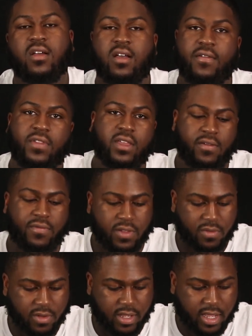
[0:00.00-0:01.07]
of the
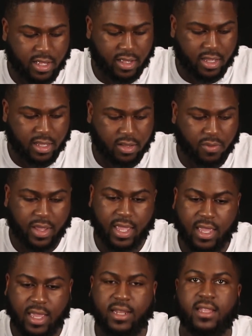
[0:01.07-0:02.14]
influence, the way
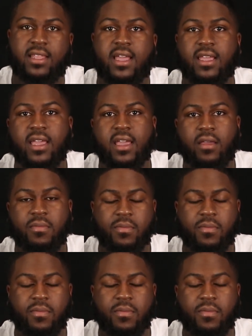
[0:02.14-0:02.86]
he ended that game.